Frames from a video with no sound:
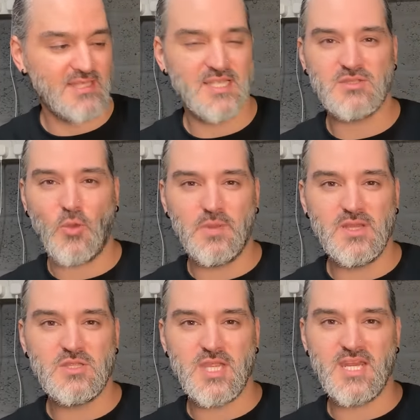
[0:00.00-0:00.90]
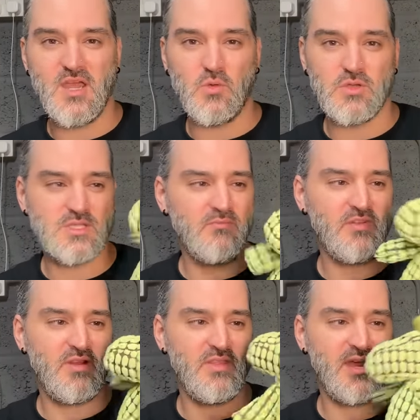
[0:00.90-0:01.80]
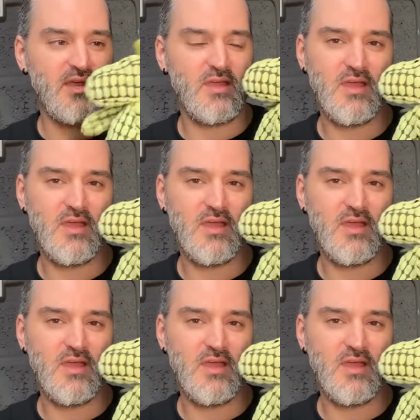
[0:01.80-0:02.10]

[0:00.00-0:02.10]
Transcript: Is it Doppy Dino or something like that?